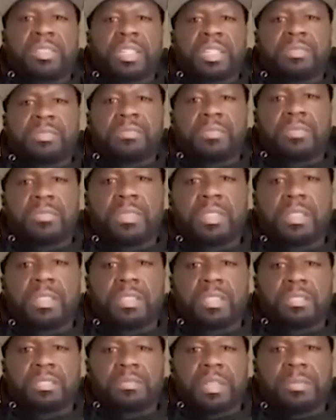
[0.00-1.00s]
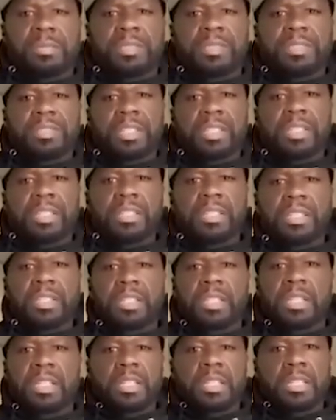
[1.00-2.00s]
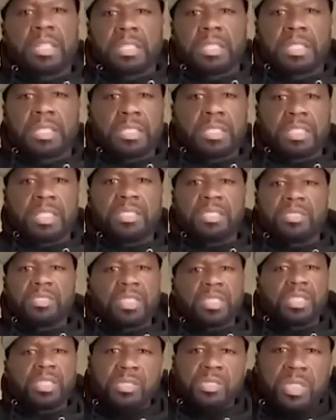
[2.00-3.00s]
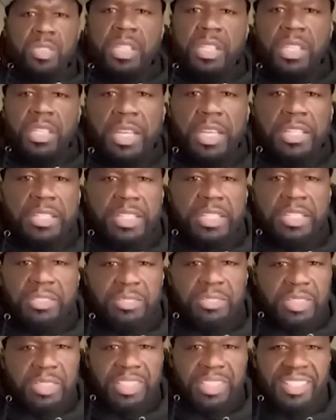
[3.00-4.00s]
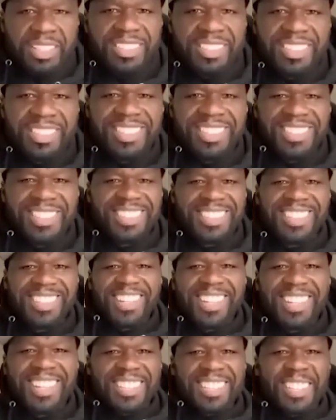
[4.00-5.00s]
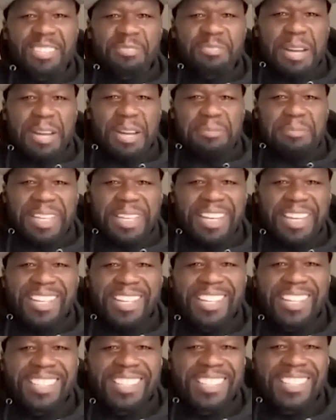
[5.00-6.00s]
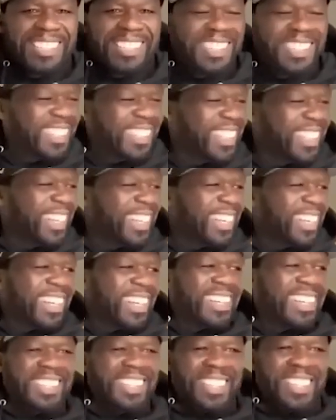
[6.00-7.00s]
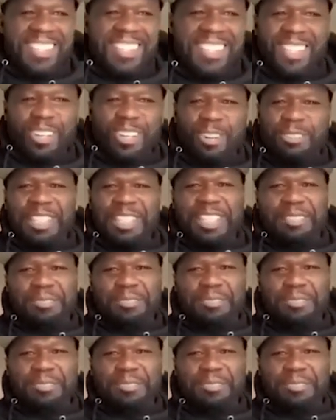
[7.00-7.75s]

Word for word: even have Grammys. Like, they don't sing yet. They don't sing. Right. They don't rap yet. And they already